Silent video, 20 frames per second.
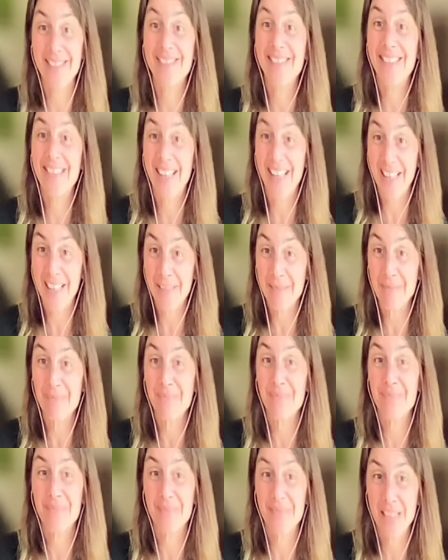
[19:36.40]
Yeah.
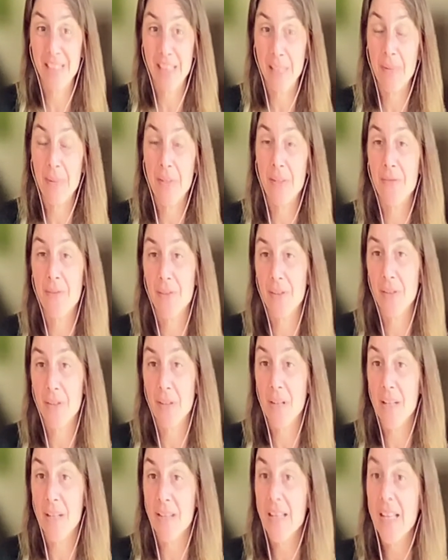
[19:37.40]
Champion for your
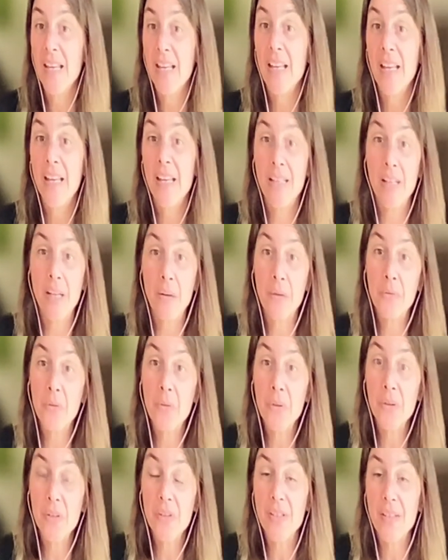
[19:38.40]
cause. Now, of
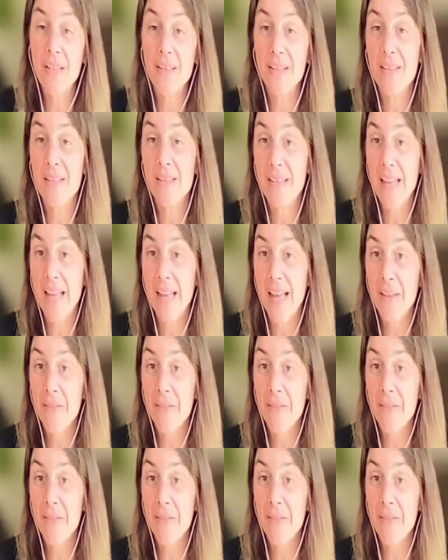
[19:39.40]
course, as a staff